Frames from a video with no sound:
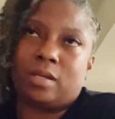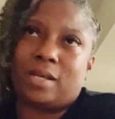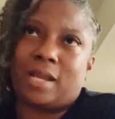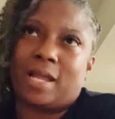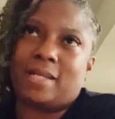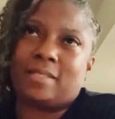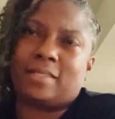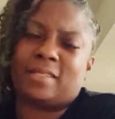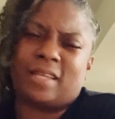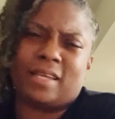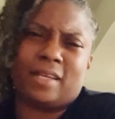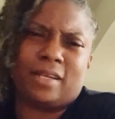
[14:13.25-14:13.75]

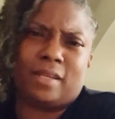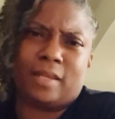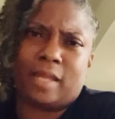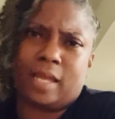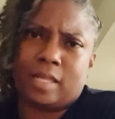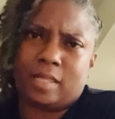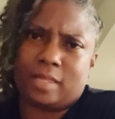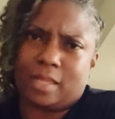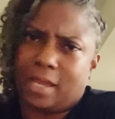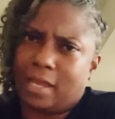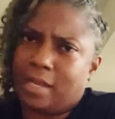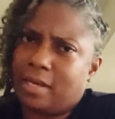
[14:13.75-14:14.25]
Not saying it
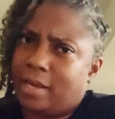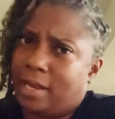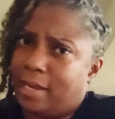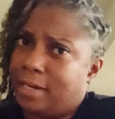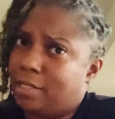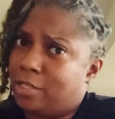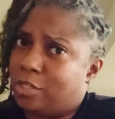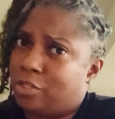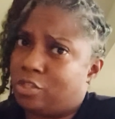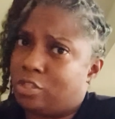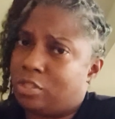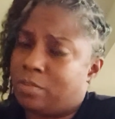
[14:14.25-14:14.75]
like that, not
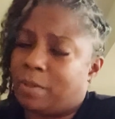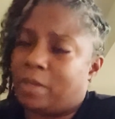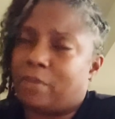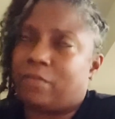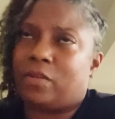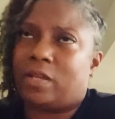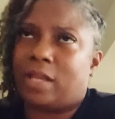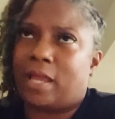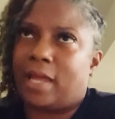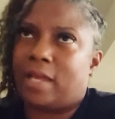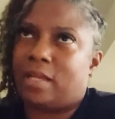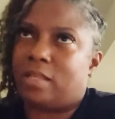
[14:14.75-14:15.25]
disrespectful,
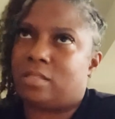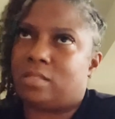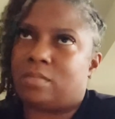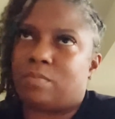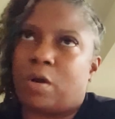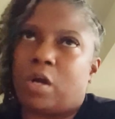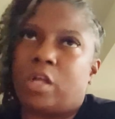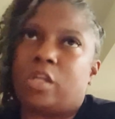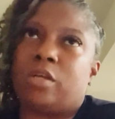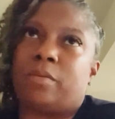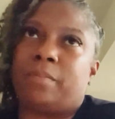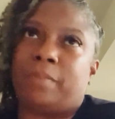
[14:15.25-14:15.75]
like
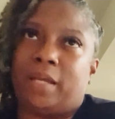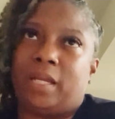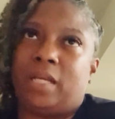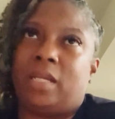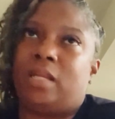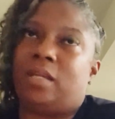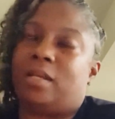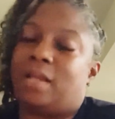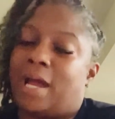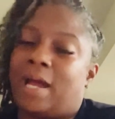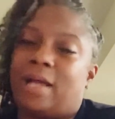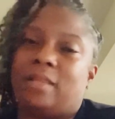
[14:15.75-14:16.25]
smaller
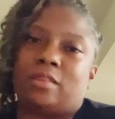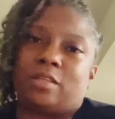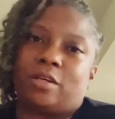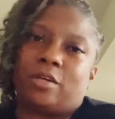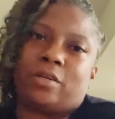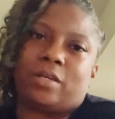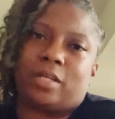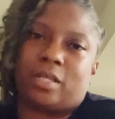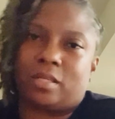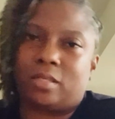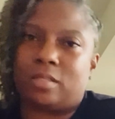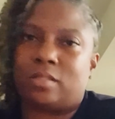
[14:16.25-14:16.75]
meaning not
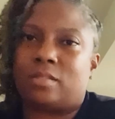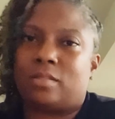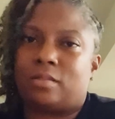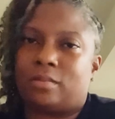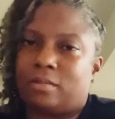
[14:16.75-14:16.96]
30s.